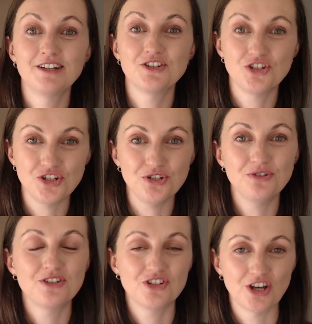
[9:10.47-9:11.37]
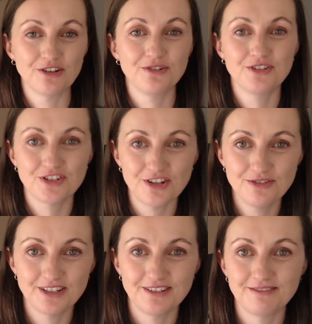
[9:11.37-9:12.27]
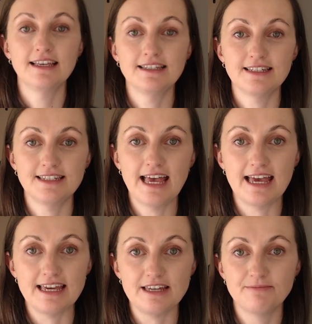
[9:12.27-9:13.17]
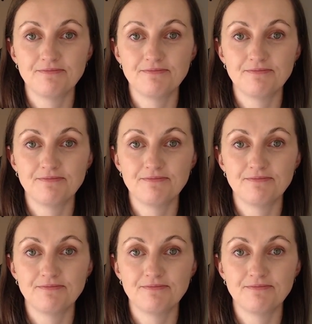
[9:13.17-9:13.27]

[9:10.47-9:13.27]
Choose, chose, chosen. Say.